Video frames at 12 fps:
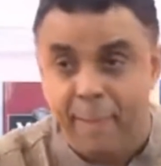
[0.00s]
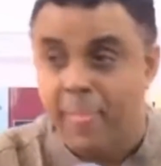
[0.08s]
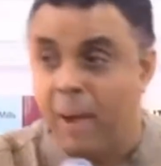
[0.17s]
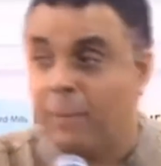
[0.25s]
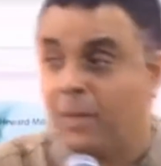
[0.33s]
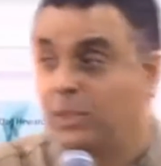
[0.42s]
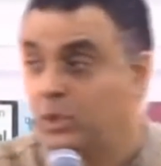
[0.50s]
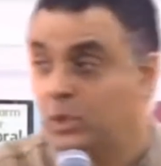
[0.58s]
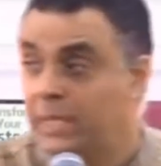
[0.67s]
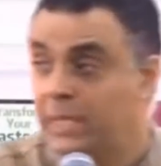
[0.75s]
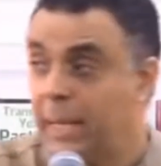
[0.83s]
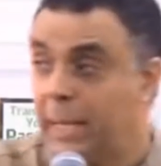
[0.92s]
want you to
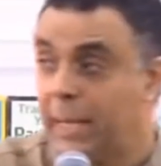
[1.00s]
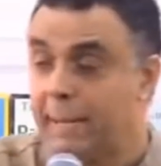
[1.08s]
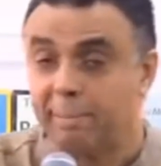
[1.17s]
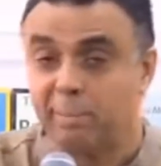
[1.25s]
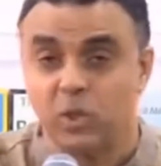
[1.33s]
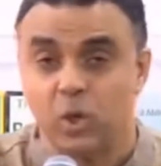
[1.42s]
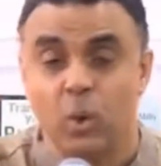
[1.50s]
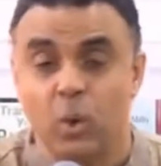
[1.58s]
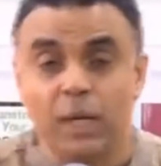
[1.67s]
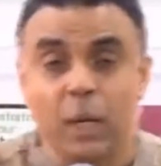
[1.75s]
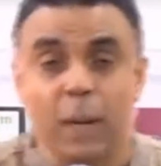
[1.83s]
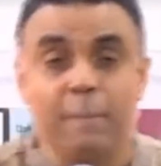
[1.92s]
take your Holy
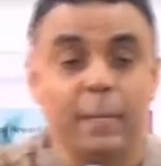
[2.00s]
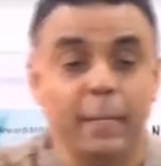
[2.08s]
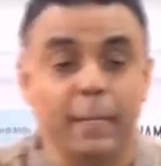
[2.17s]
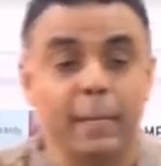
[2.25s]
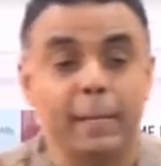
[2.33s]
Communion.